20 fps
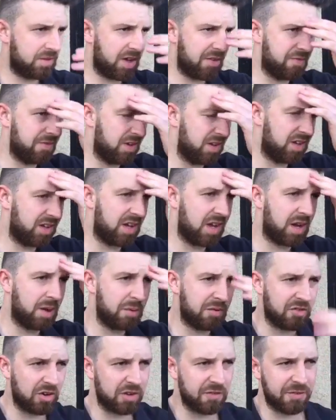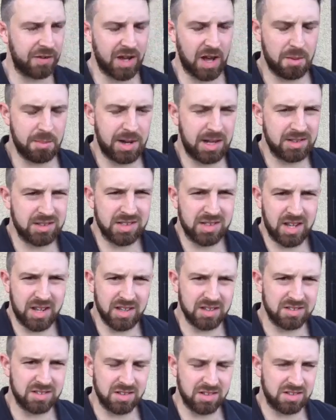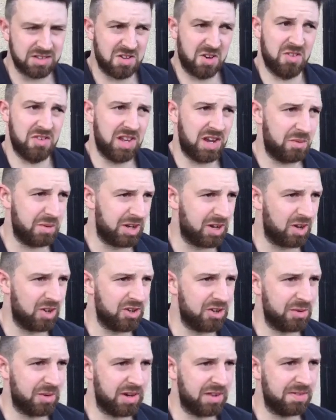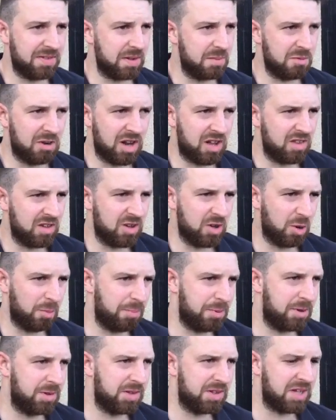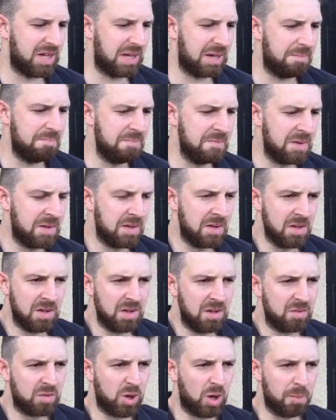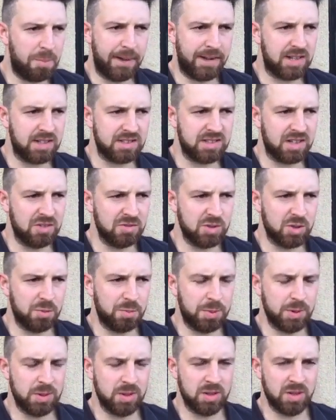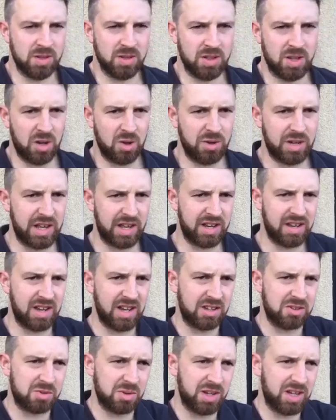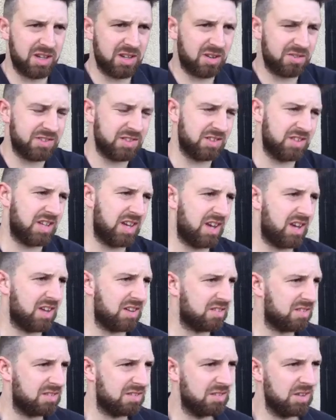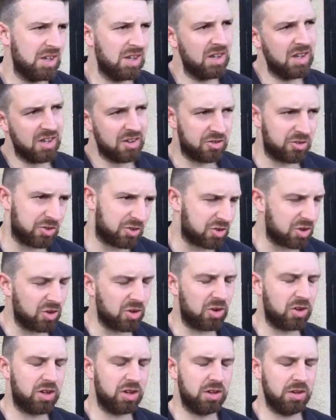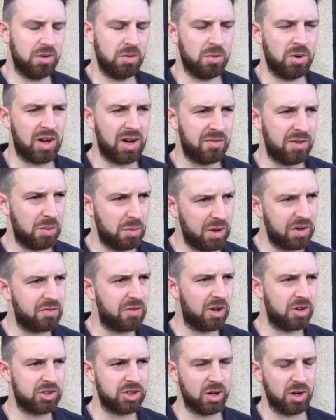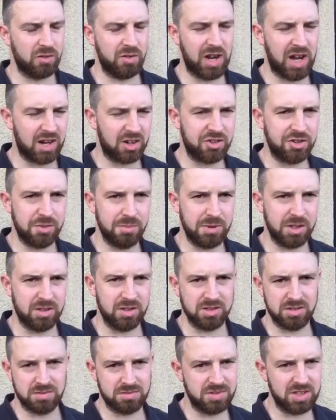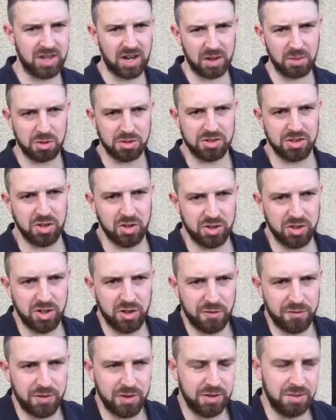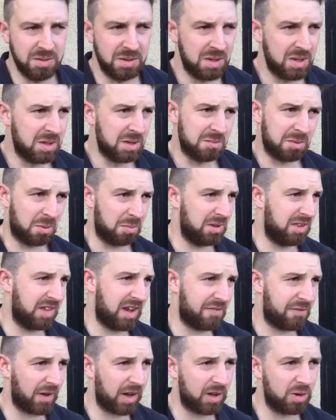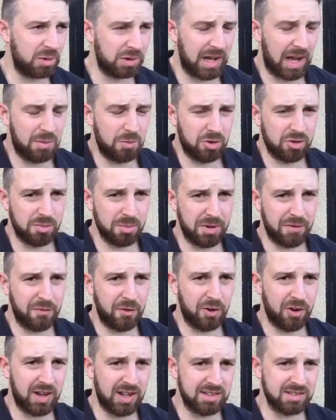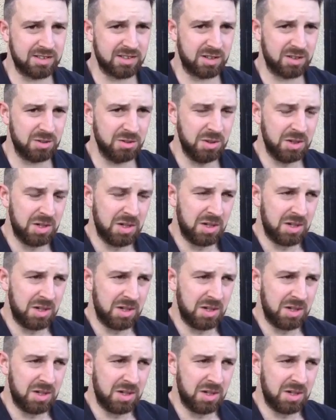Definitely, yeah. We've got to forget about today. It's, it's gone now. We can't do anything. We're out of the cup and um, we've got to pick ourselves up and, and, go again next week. Obviously, yeah, it's, it's just talk and what have you. We've got to show a reaction because today wasn't good enough and probably the FA Cup game wasn't beforehand. So,